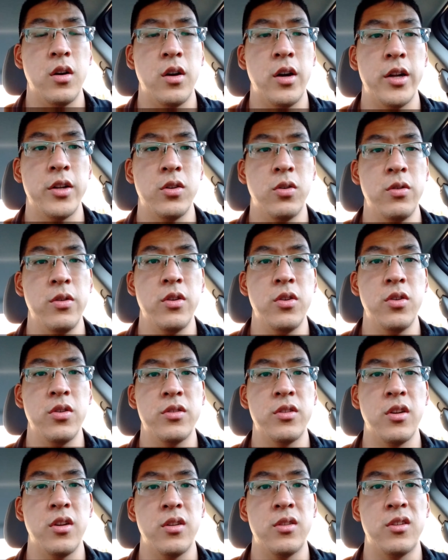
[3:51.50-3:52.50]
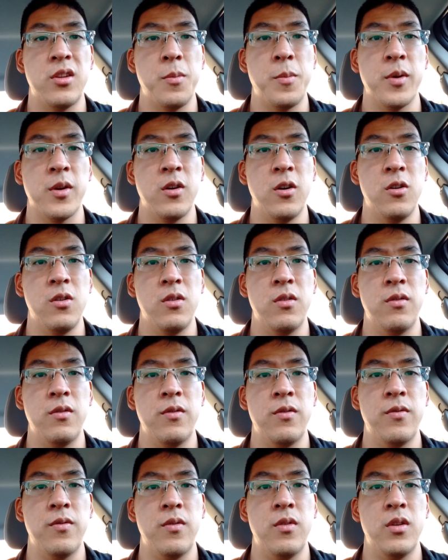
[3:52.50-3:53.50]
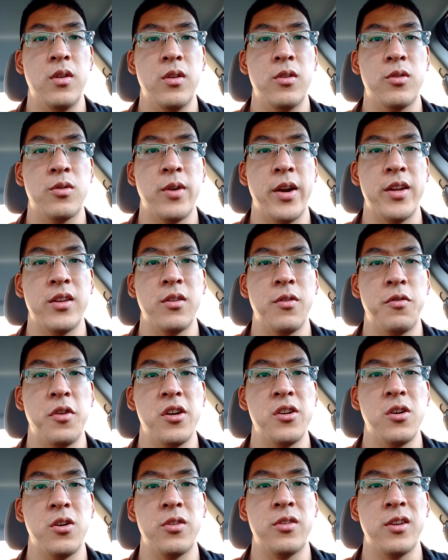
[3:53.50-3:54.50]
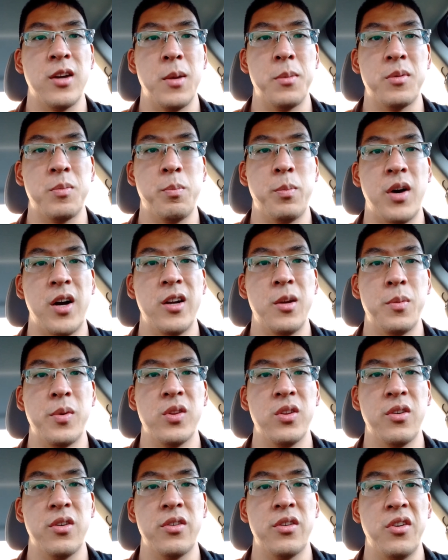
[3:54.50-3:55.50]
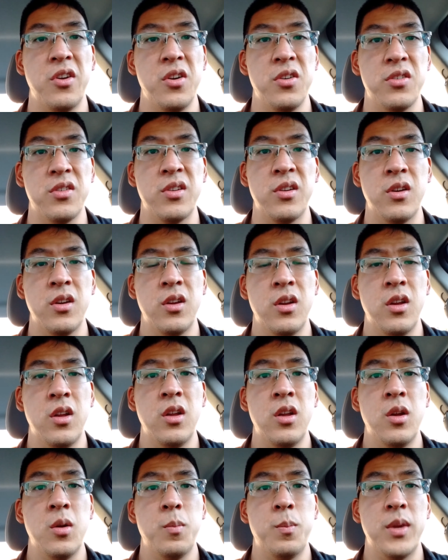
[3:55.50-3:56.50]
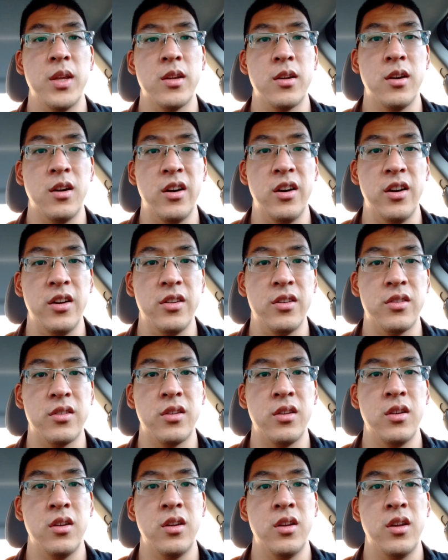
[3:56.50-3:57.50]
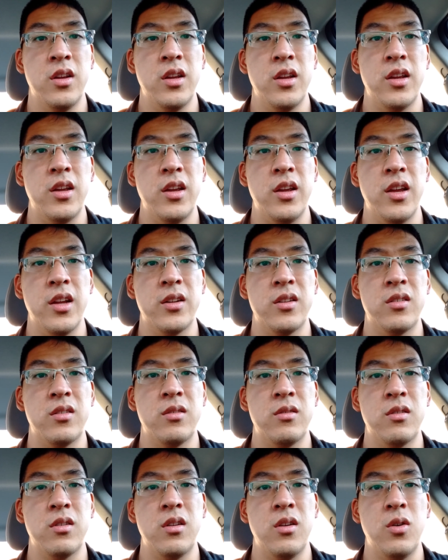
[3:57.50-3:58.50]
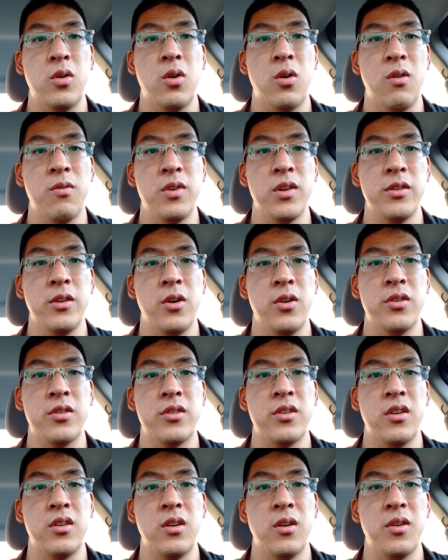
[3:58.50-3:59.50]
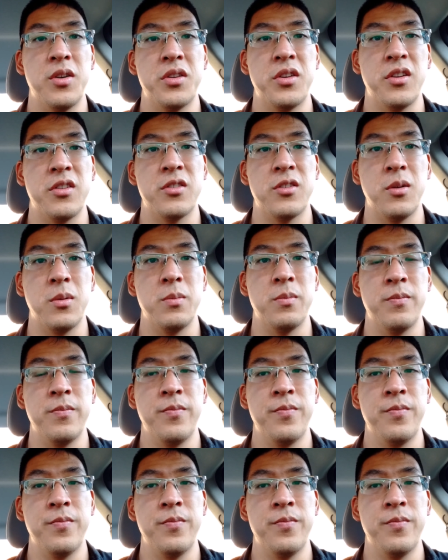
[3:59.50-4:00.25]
I don't use the typical train to failure types bodybuilders use, because it overloads the nervous system